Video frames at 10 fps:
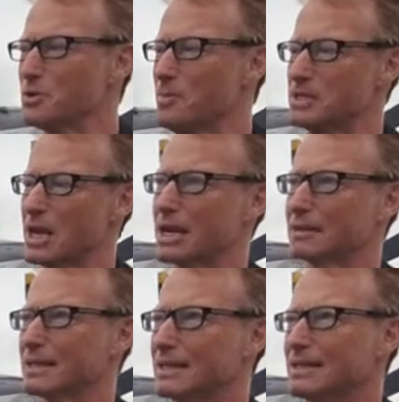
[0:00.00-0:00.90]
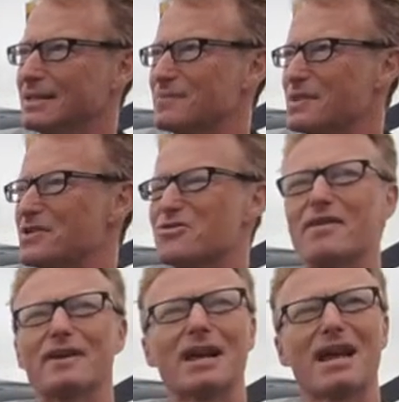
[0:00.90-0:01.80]
almost like, you know,
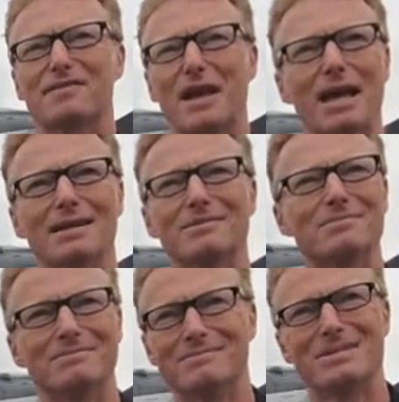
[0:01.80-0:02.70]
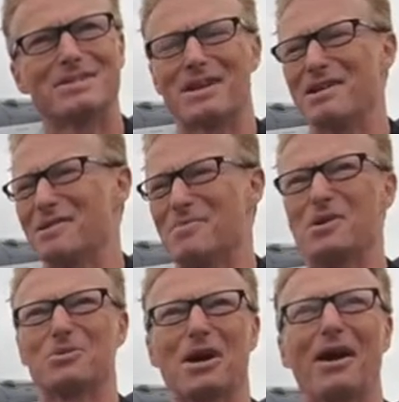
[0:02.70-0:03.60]
driving a left-hand steering
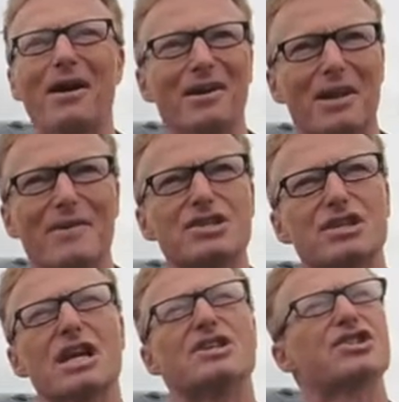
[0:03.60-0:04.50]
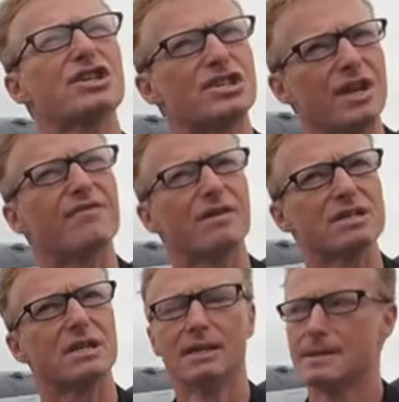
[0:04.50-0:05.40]
wheel car. You know, it's just
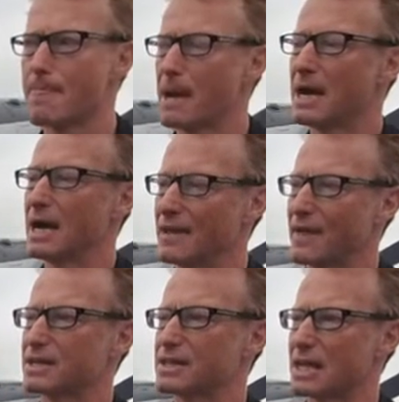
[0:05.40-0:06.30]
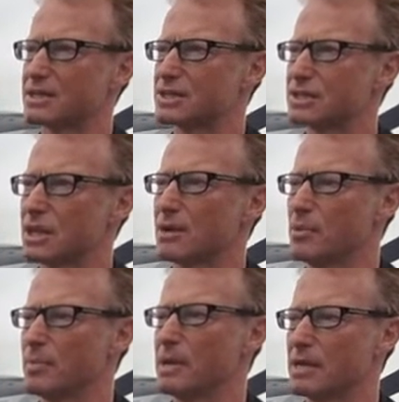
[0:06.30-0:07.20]
different, and that just
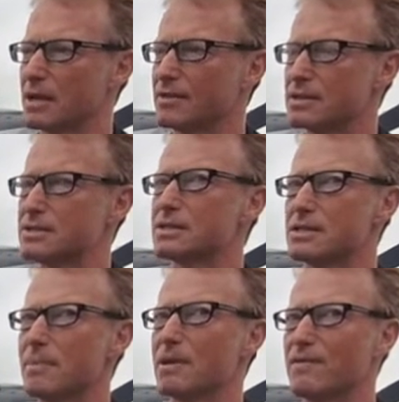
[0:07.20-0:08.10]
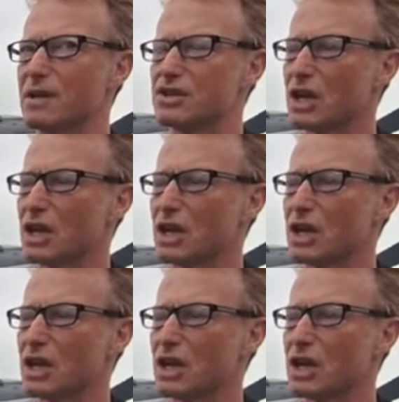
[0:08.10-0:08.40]
will be, you know, that's just the big feature.